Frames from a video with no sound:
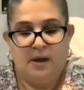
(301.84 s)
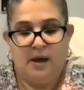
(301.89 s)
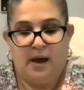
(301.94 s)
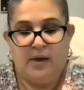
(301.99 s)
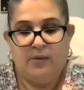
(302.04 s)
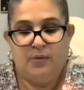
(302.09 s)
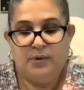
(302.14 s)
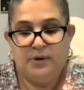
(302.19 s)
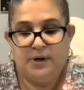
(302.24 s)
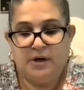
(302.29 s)

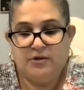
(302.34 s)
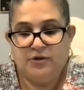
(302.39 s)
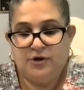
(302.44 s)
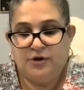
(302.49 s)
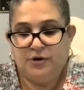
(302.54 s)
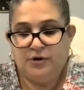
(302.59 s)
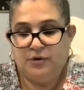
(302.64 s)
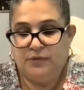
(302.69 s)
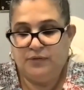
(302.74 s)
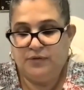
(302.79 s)
I will now turn
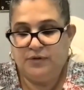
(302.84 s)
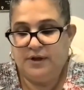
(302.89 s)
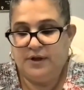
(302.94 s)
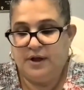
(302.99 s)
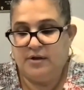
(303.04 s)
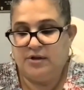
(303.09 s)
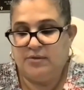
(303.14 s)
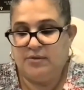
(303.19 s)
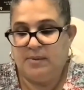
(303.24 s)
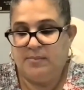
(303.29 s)
it over to
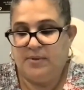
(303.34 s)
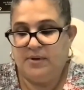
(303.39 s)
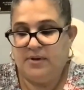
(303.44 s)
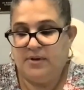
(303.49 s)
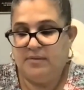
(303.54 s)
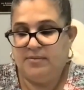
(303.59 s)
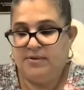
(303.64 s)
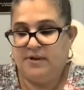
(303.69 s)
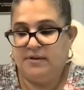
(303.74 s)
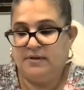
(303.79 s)
Councilmember
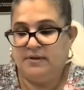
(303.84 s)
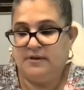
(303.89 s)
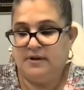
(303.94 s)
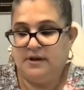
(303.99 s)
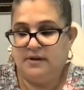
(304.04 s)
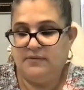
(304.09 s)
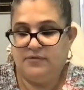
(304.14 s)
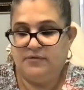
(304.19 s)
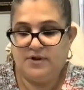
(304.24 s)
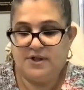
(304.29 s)
Gibson to
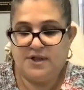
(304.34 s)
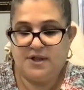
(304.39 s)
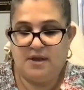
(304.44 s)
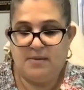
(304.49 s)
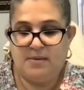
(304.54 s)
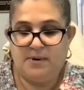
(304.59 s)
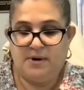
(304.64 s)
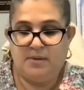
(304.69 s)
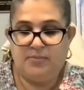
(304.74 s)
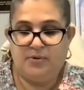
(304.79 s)
deliver a
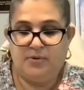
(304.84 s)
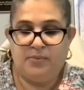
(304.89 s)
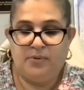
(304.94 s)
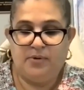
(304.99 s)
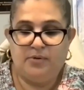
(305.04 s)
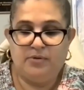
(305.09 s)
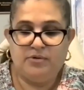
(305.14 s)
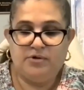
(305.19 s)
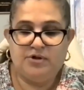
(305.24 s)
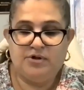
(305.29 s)
statement on
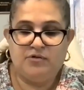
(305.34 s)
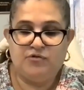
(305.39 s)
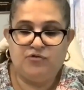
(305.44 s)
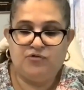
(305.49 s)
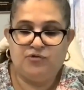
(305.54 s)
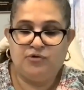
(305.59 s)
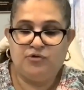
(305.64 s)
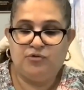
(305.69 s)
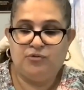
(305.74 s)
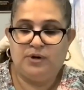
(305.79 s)
proposed
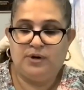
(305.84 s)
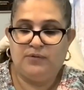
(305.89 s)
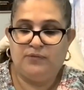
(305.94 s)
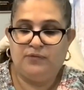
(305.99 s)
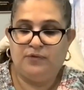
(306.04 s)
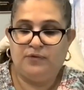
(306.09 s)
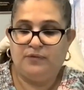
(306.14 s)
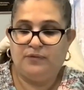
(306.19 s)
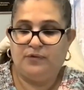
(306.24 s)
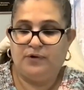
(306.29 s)
intro
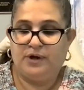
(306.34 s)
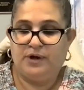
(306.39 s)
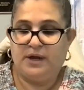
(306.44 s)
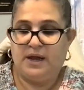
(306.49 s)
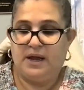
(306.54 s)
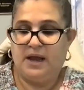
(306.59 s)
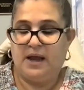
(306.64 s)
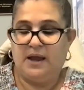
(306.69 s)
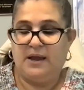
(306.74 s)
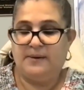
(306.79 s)

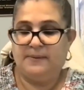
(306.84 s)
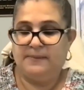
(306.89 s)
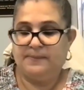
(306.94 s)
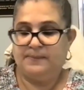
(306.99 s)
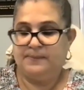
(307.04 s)
2448A.